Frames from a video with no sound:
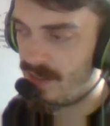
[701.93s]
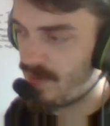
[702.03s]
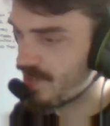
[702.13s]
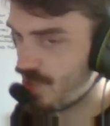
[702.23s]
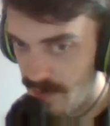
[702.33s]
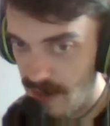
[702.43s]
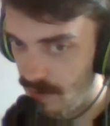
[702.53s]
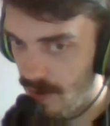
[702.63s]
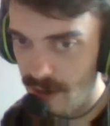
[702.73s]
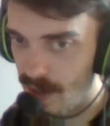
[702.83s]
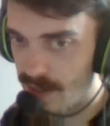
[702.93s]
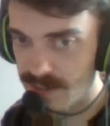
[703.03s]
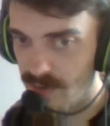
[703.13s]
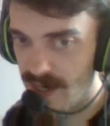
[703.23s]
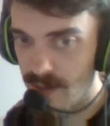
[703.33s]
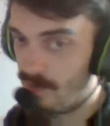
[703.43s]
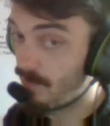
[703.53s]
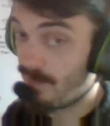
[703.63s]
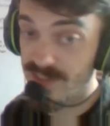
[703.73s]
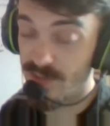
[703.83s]
They're, ch- they're uh, going under the radar. They're
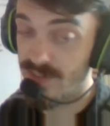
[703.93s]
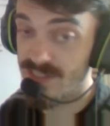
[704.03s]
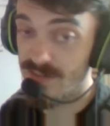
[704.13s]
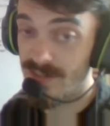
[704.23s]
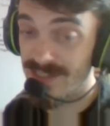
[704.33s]
a very solid side.